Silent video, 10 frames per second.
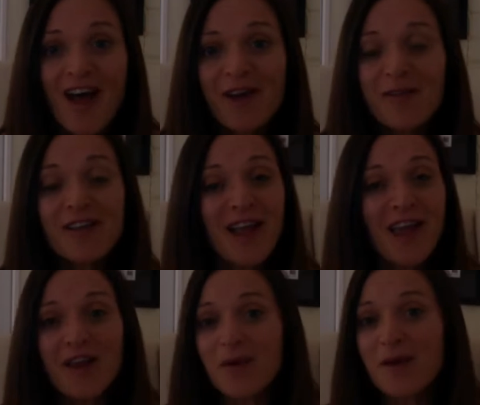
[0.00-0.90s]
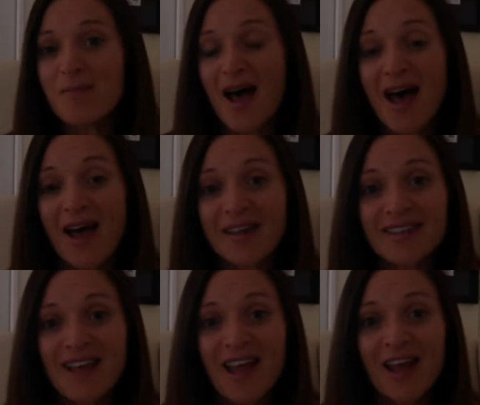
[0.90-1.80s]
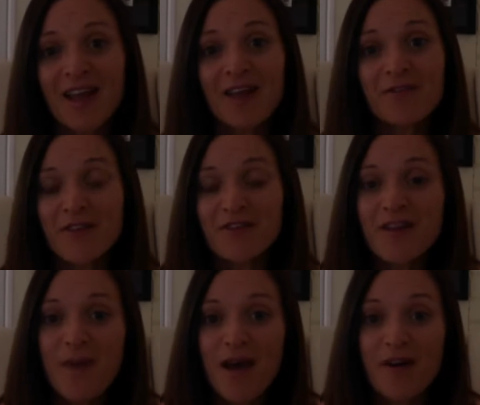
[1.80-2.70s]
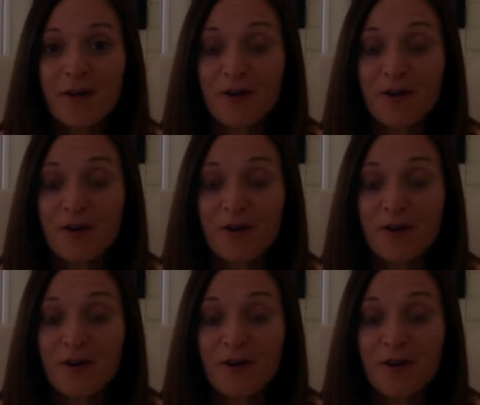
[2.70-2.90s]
I don't think anyone packs a 50-pound